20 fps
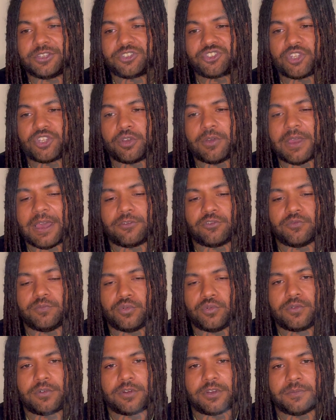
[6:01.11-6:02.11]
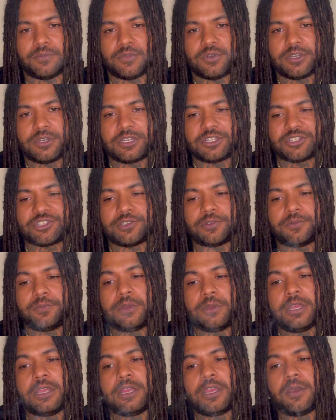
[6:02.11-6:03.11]
So I was born
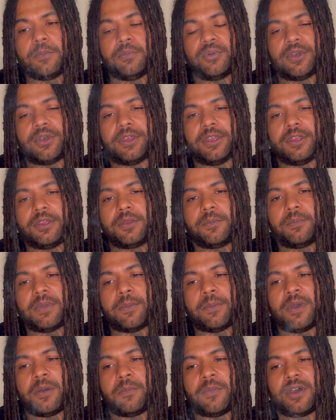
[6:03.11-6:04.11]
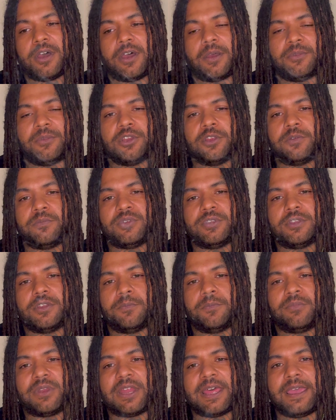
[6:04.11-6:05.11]
Muslim, but by my mom and them
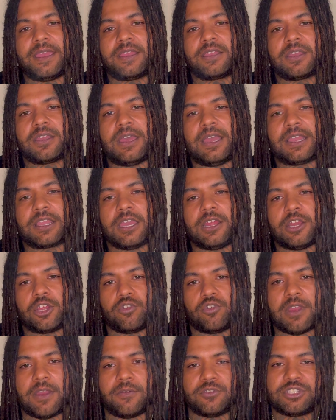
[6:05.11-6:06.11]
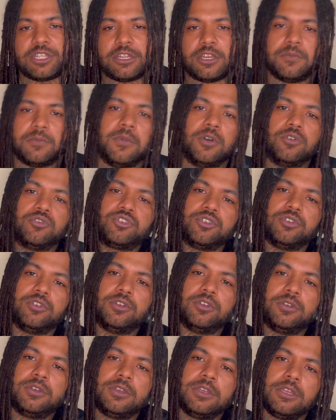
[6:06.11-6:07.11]
being black, I kind of gravitated more to
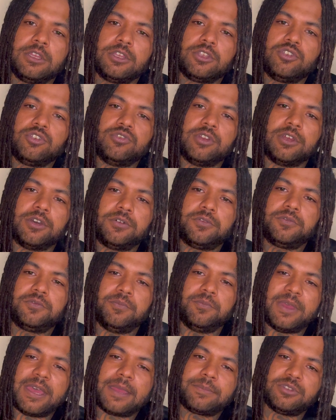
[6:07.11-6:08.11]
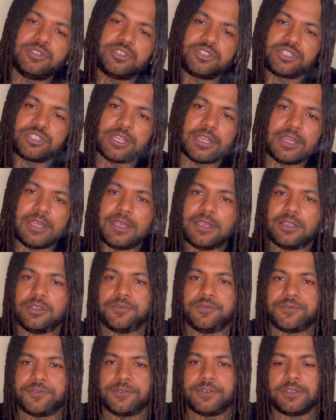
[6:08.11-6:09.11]
the you know, Baptist side. Uh, you
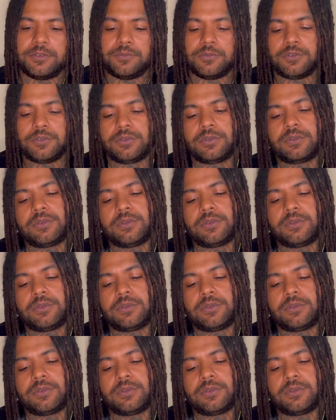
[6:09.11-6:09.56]
feel me?